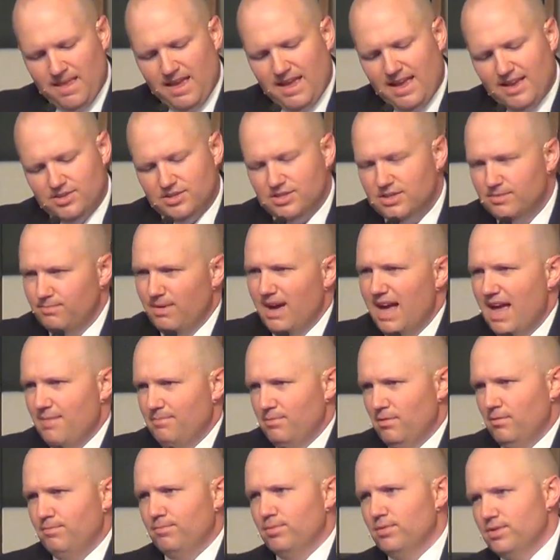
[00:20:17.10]
as the
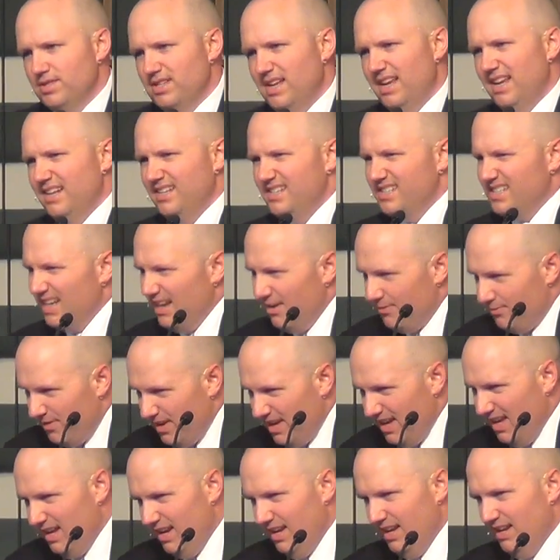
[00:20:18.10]
Bible presents, if
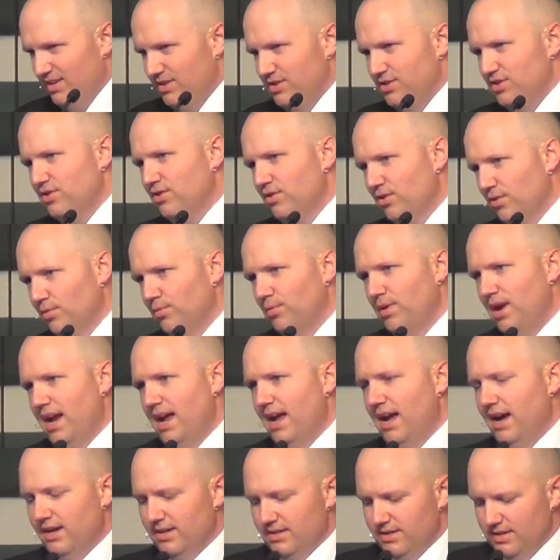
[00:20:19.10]
it is
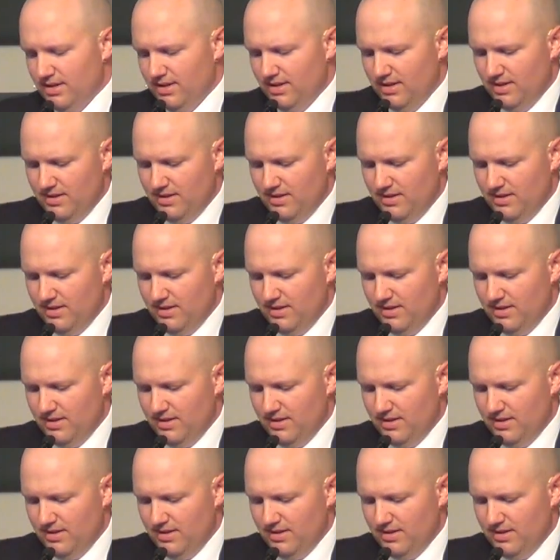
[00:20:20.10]
correct